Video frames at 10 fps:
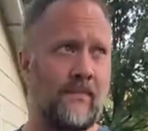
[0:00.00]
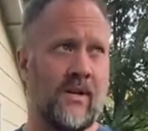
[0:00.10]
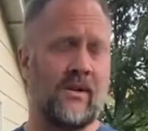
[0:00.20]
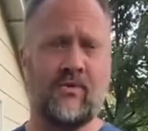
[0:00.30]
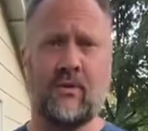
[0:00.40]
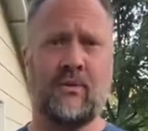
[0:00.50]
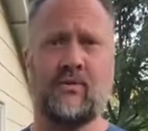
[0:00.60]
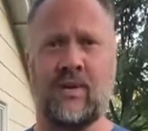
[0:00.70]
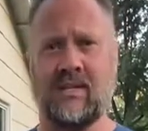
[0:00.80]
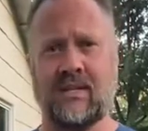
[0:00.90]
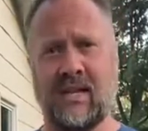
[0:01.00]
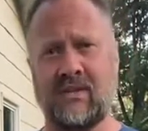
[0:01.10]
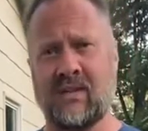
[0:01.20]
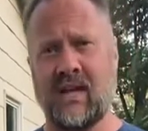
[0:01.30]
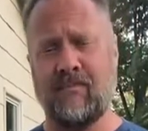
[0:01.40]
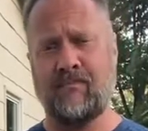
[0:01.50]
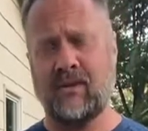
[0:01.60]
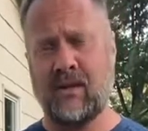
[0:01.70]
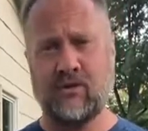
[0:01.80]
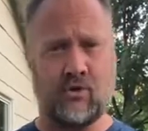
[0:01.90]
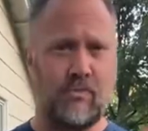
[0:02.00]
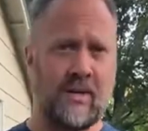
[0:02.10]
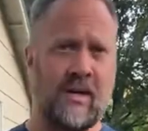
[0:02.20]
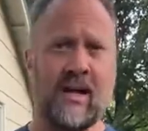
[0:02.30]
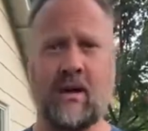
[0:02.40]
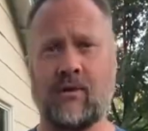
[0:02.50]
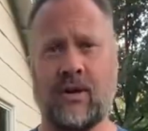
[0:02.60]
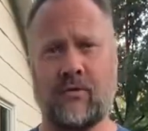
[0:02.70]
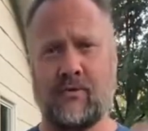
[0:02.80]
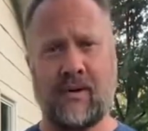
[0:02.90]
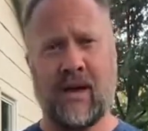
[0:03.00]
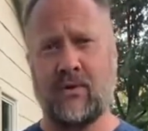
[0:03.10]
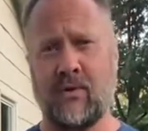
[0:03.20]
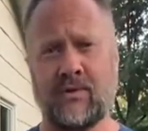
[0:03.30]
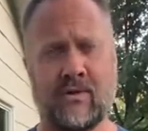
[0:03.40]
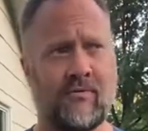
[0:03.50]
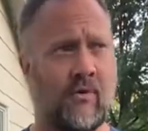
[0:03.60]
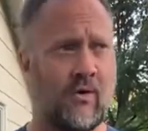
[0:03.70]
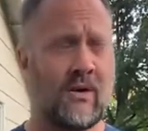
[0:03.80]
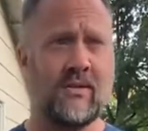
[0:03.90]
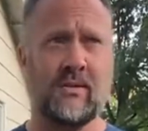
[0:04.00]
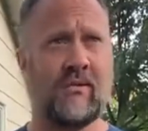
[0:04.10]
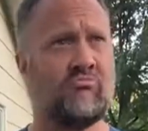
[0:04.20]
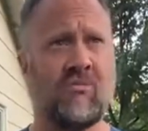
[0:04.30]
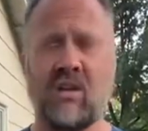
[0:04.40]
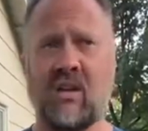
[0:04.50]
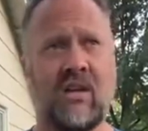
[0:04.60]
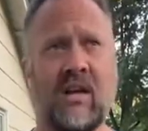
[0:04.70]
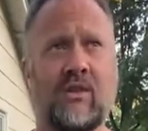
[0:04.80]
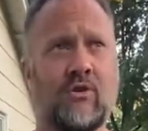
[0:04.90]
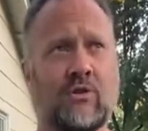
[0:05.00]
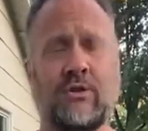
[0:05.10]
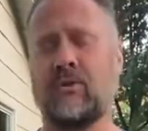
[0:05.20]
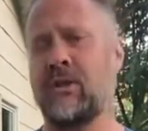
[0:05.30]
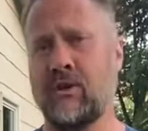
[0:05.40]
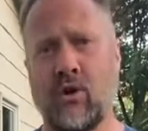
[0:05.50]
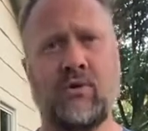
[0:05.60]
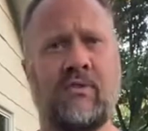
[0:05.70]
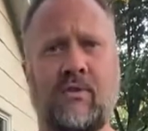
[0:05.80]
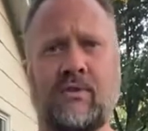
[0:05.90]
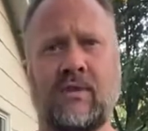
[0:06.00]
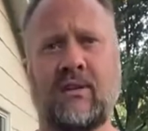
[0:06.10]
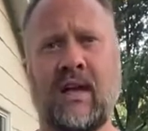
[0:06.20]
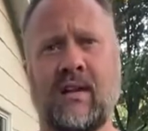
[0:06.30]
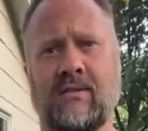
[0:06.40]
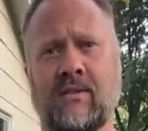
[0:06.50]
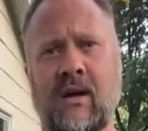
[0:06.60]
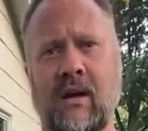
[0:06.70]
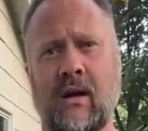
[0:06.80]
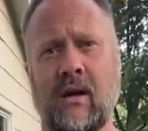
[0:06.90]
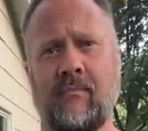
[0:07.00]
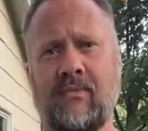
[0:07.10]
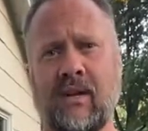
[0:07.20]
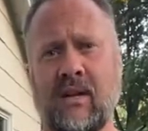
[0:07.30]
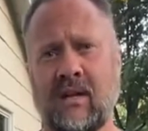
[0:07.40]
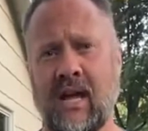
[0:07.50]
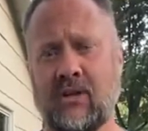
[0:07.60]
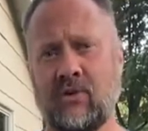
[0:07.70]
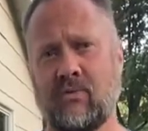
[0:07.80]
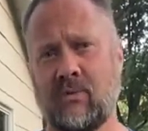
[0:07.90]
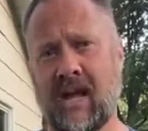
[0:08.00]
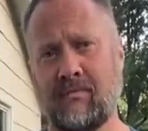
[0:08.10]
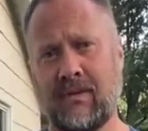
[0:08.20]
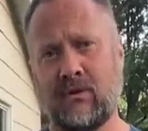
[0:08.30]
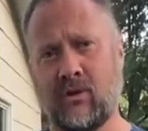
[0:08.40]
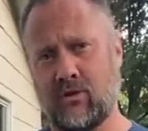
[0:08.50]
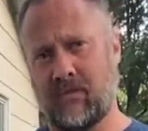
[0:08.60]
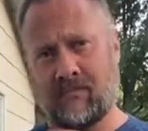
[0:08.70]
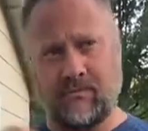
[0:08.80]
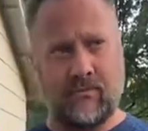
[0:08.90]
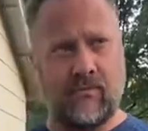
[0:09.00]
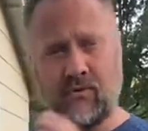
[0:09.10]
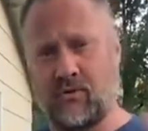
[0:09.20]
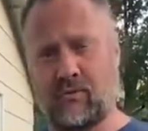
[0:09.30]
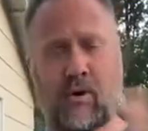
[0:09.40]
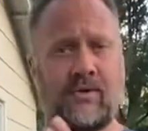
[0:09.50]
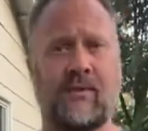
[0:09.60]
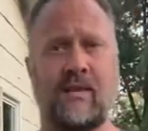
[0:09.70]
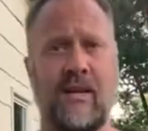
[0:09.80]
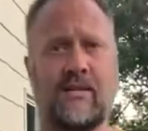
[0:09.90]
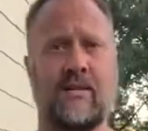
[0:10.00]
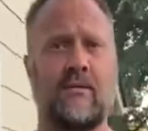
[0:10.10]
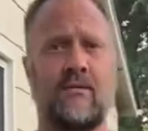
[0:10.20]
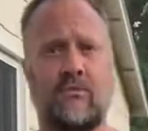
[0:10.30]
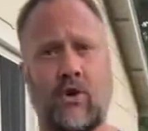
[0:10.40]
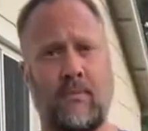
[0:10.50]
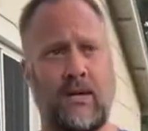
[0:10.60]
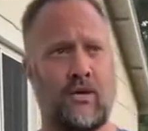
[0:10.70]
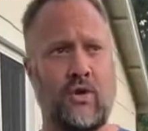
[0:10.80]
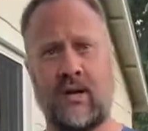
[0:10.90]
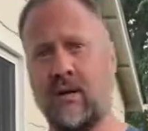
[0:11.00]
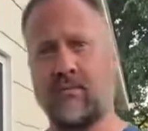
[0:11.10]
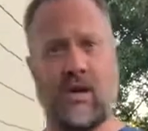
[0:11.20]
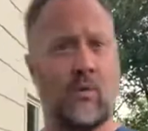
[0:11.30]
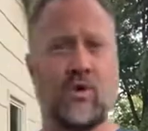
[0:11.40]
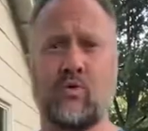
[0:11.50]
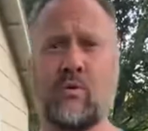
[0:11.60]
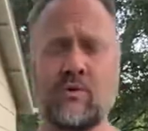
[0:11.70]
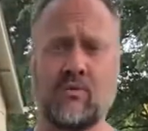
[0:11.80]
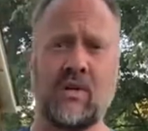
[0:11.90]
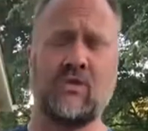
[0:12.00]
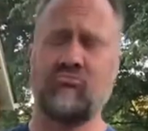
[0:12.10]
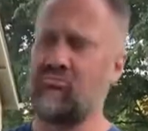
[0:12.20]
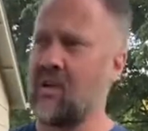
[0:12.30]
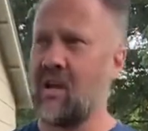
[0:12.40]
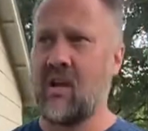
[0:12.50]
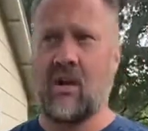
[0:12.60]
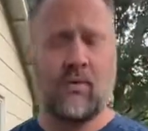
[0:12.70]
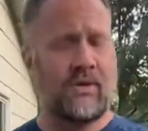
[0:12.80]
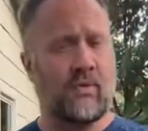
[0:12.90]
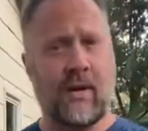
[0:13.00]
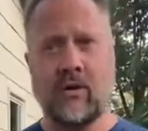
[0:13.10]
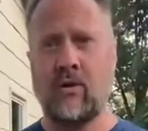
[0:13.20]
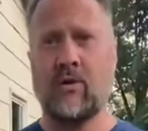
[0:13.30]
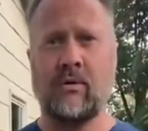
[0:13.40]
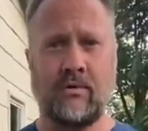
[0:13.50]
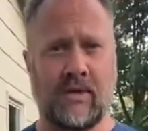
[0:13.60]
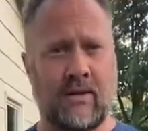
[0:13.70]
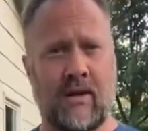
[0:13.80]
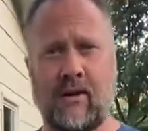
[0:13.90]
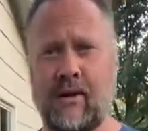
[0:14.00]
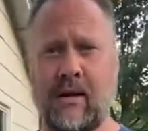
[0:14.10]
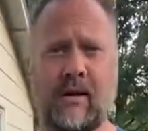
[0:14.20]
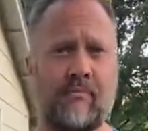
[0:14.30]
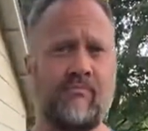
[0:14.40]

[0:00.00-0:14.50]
different trees and landscape. Zoomed in and out, all different powers, focused, and there's literally no difference in the glass. Had you had me look through both of these and told me to try to tell which one was which, with the reticle, the clarity,